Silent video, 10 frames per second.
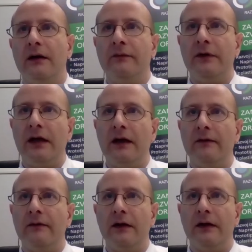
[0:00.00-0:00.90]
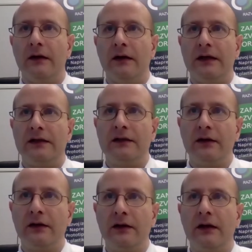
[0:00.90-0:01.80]
We have
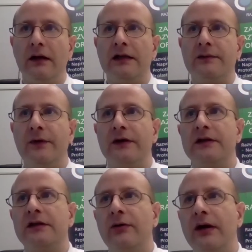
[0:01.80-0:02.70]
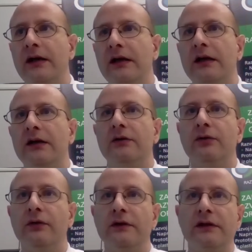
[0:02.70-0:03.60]
external experts training,
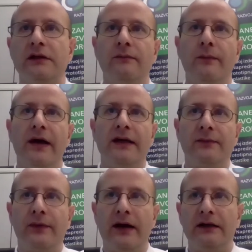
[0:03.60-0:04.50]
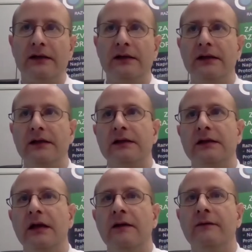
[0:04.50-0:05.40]
tools, best
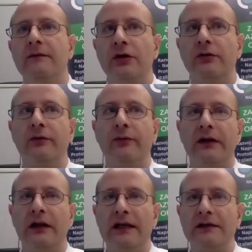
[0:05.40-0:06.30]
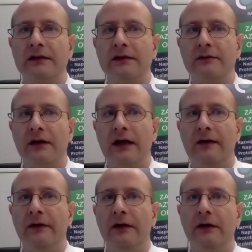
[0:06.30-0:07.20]
practices. We show them what lessons
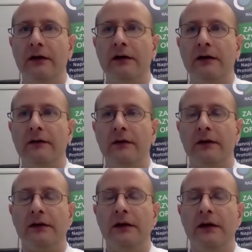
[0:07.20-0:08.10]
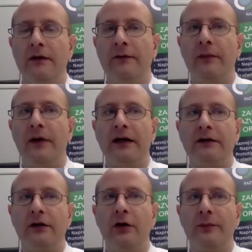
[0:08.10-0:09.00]
have we learned from
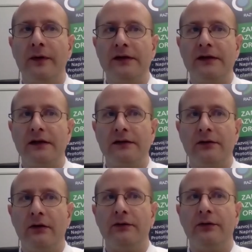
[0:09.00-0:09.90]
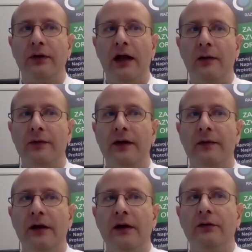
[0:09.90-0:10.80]
other companies and so on to help
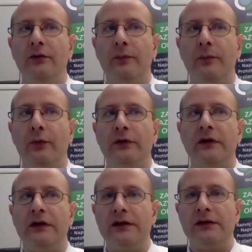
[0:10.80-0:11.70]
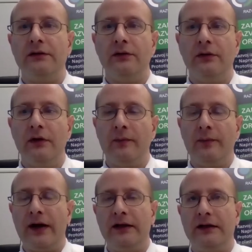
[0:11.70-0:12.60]
them to put these new
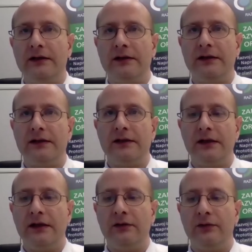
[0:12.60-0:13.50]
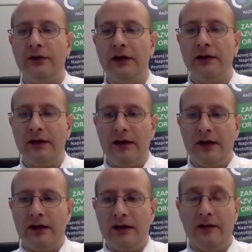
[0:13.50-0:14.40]
practices into the
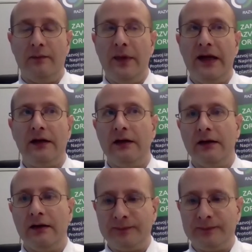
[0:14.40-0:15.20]
making.